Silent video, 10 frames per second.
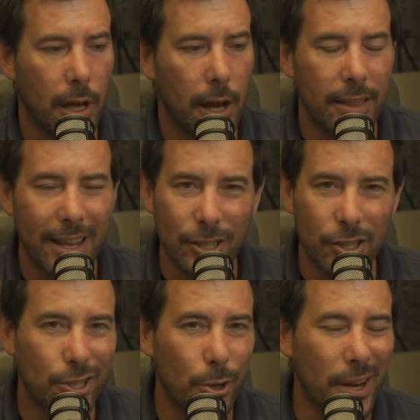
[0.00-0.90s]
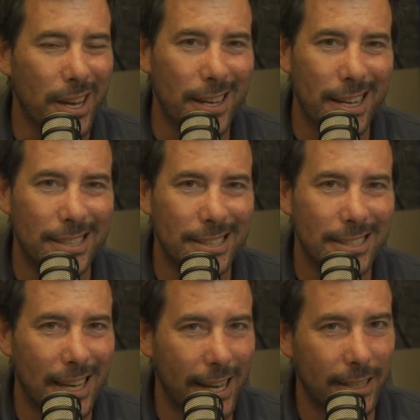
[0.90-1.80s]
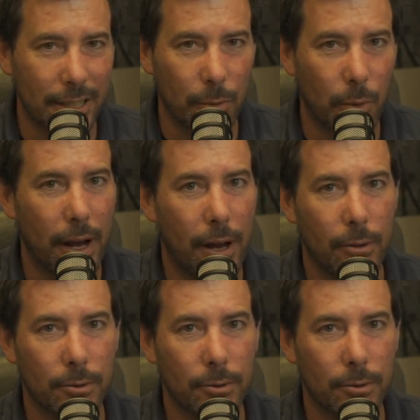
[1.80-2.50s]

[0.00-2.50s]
and they just do it insanely well.